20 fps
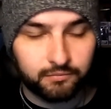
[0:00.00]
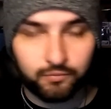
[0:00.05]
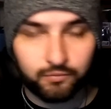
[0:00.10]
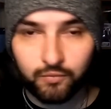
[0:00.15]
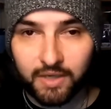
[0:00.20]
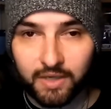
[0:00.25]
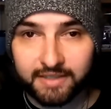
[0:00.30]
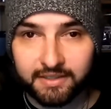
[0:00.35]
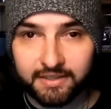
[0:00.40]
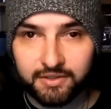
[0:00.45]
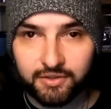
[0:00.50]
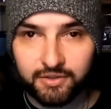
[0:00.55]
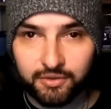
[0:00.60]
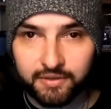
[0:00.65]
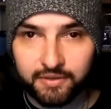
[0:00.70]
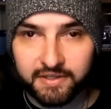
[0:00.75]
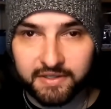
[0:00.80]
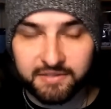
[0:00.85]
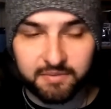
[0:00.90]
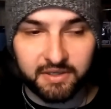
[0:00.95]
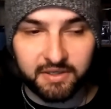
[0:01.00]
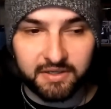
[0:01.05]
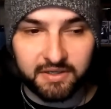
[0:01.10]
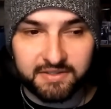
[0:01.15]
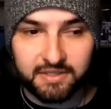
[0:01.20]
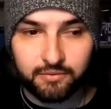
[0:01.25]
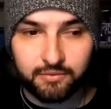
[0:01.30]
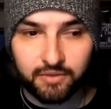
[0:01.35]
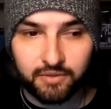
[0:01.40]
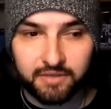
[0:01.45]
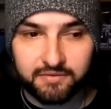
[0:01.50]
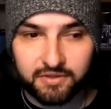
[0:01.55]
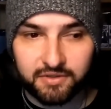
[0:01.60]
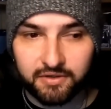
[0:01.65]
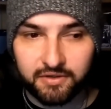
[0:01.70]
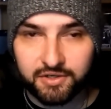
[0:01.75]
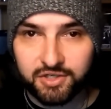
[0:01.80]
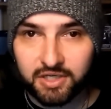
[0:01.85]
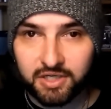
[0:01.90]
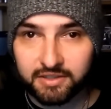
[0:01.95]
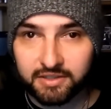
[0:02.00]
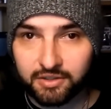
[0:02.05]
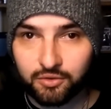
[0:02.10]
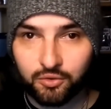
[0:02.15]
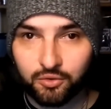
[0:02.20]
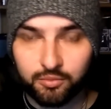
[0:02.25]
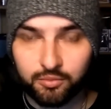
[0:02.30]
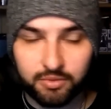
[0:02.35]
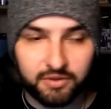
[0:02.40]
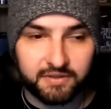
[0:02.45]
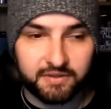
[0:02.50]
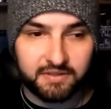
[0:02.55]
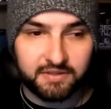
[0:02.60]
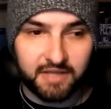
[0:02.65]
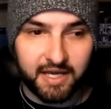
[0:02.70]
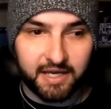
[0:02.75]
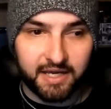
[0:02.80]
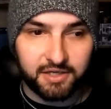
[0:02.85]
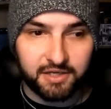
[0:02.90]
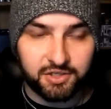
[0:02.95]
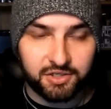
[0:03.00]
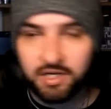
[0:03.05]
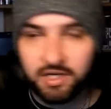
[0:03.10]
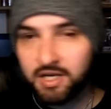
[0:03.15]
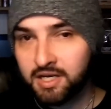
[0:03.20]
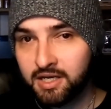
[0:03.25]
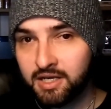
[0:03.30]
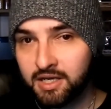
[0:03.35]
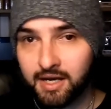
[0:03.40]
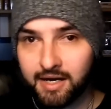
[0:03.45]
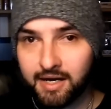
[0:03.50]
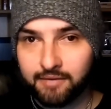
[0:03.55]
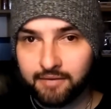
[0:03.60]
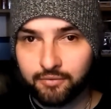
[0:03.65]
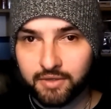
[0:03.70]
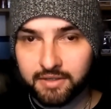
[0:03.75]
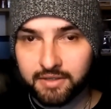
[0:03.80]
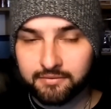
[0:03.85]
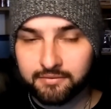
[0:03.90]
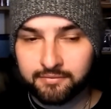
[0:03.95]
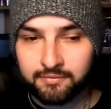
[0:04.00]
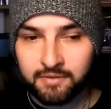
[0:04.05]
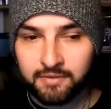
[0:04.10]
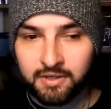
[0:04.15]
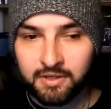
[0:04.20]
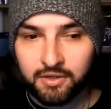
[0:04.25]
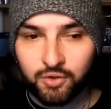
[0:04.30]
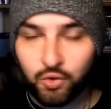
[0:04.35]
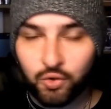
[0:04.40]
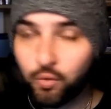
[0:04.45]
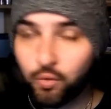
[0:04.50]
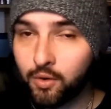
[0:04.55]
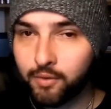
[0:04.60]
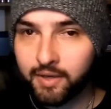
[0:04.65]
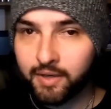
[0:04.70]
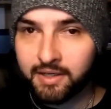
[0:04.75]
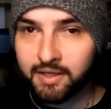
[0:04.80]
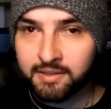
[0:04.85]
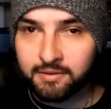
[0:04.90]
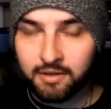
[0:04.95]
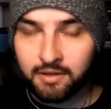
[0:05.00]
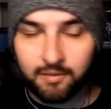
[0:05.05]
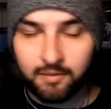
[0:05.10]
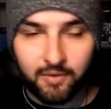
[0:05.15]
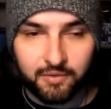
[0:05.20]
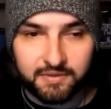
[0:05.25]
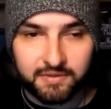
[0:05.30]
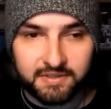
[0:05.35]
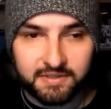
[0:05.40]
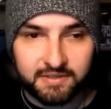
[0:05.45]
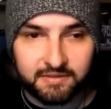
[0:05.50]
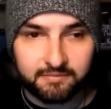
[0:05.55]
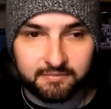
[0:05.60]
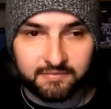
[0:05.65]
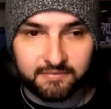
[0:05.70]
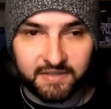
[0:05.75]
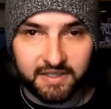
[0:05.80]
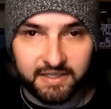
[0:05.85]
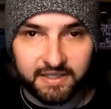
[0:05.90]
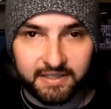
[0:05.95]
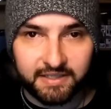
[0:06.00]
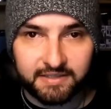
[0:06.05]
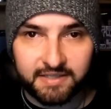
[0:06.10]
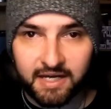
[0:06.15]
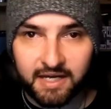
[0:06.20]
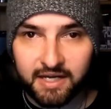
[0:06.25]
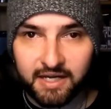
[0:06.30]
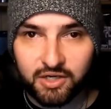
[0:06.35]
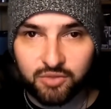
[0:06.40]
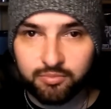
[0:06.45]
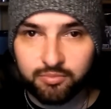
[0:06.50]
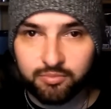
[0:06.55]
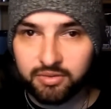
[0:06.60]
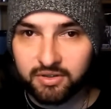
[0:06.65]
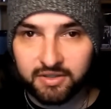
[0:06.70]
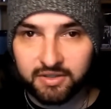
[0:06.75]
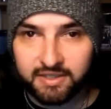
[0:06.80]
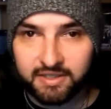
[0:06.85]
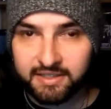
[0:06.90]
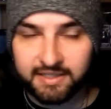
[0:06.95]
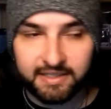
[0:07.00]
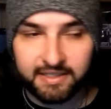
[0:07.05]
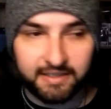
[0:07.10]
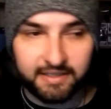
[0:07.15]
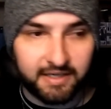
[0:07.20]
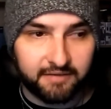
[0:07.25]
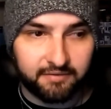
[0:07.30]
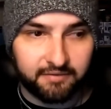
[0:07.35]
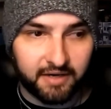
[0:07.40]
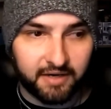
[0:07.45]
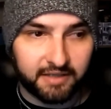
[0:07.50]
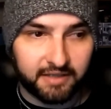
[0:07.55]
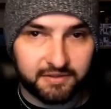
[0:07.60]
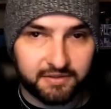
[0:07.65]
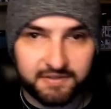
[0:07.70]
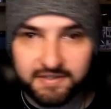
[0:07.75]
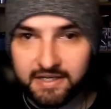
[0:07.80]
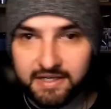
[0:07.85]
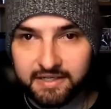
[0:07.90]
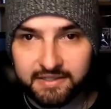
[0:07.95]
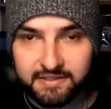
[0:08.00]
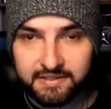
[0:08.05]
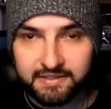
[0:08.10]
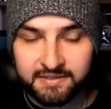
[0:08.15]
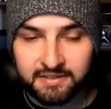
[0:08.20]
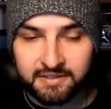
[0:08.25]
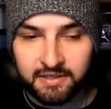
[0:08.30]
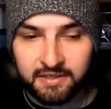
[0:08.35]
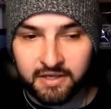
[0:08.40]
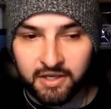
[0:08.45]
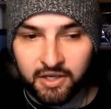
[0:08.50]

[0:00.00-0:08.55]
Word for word: I didn't do this because I would have screenshot the whole book, slash I would have quoted almost the entire book in every other sentence.